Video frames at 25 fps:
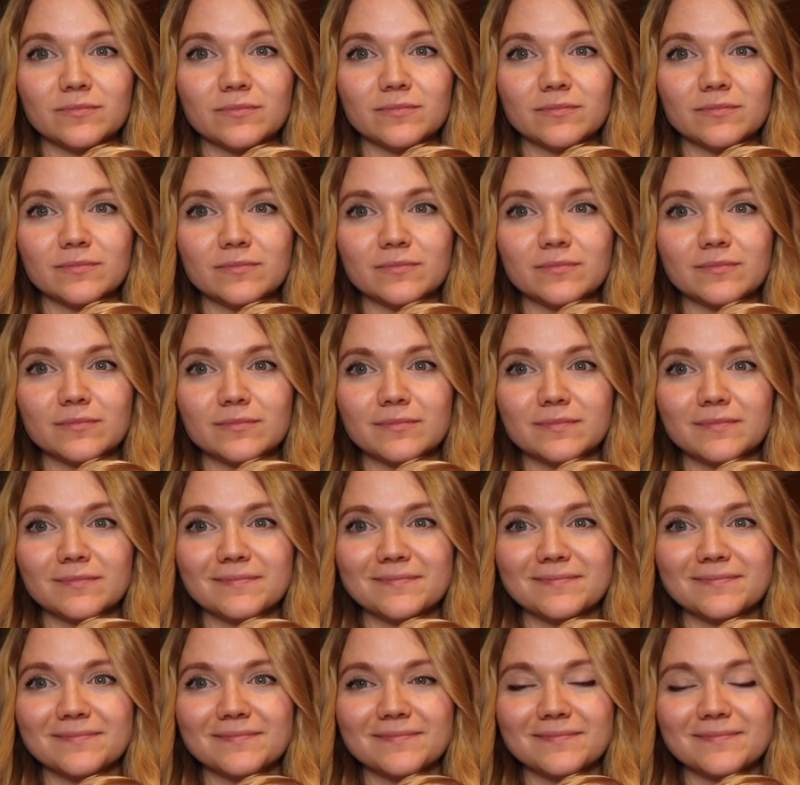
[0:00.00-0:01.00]

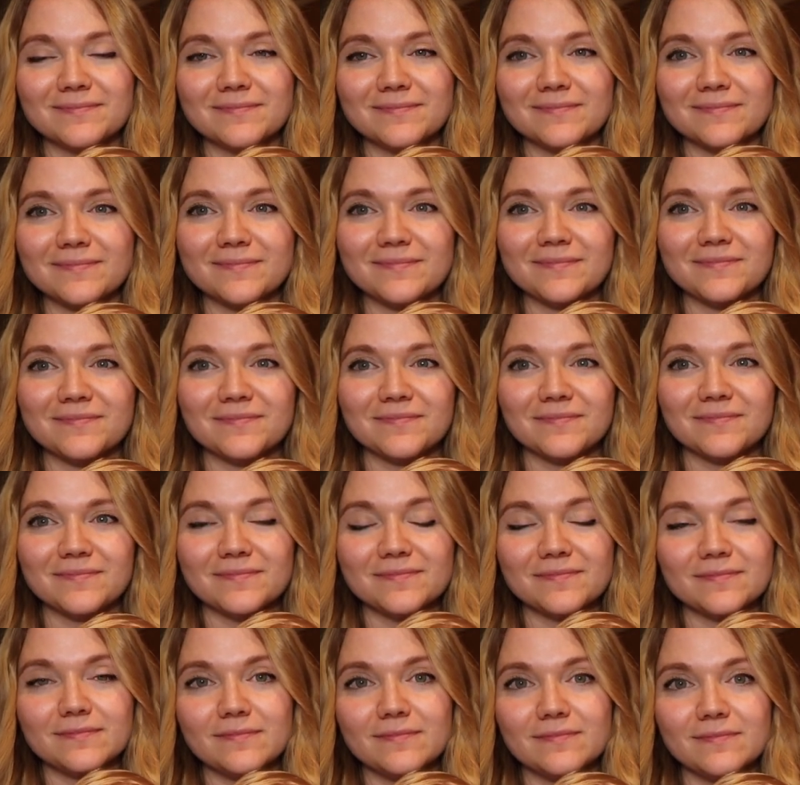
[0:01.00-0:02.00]

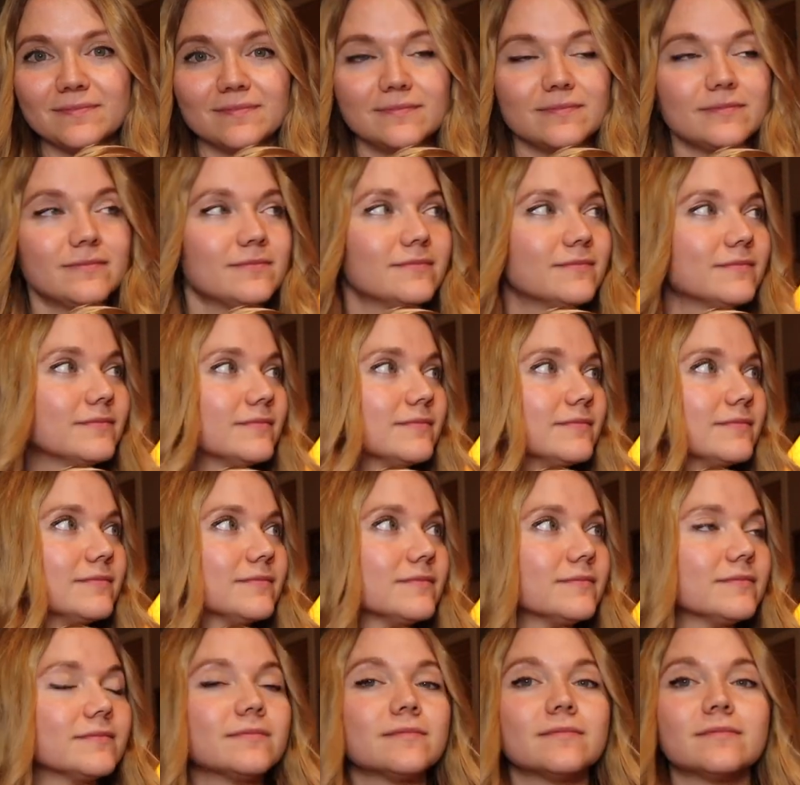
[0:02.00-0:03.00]

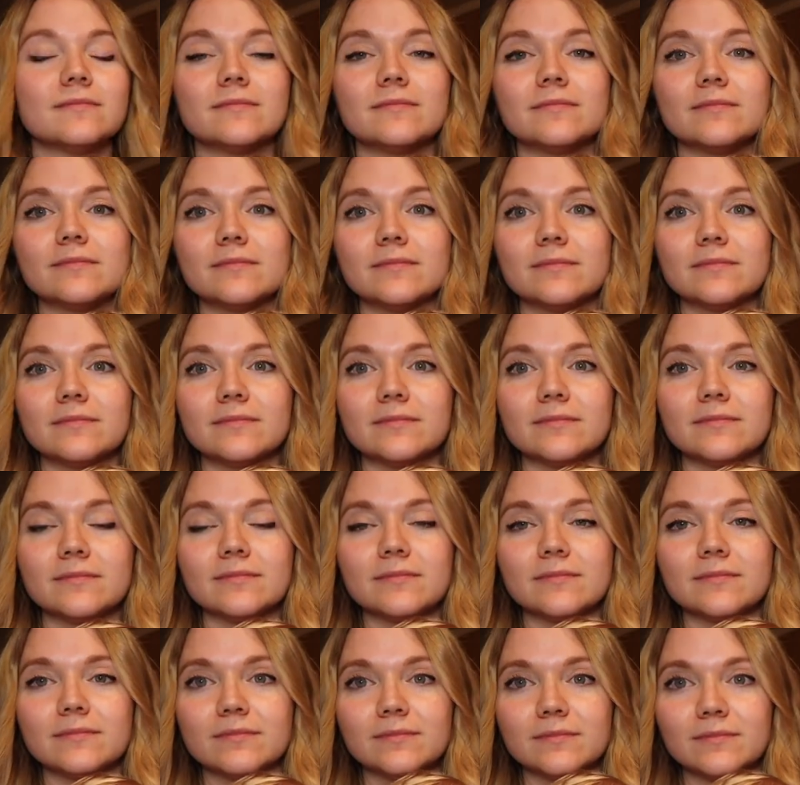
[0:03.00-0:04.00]

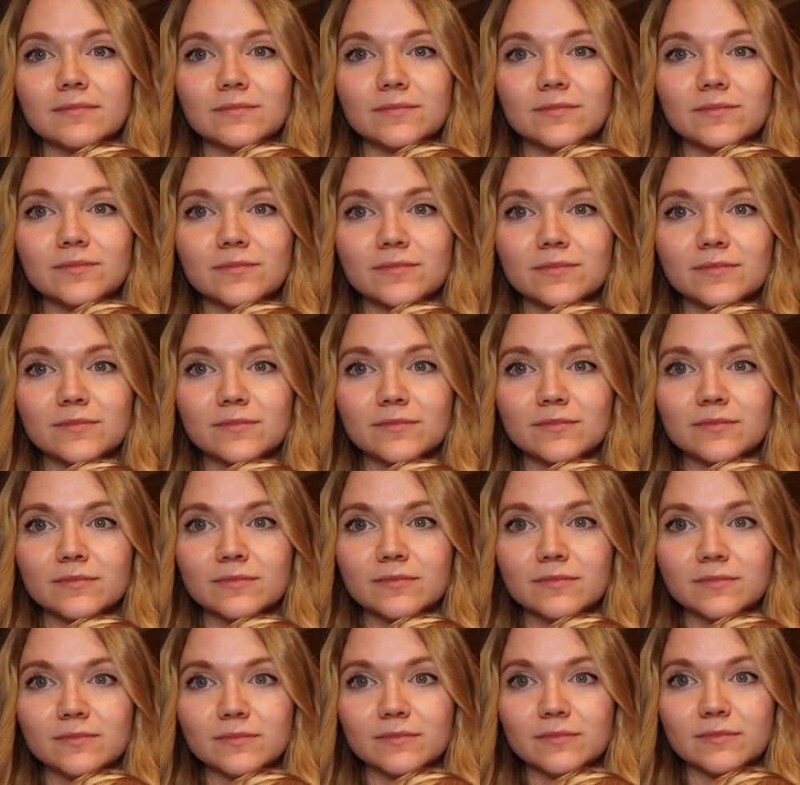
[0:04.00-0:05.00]

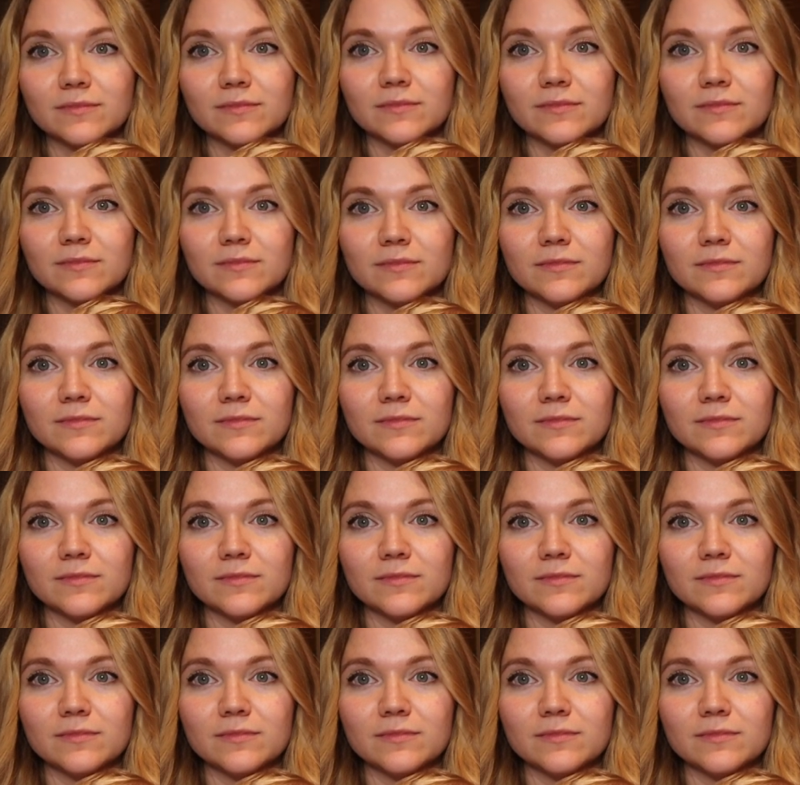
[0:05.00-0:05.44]
(silent)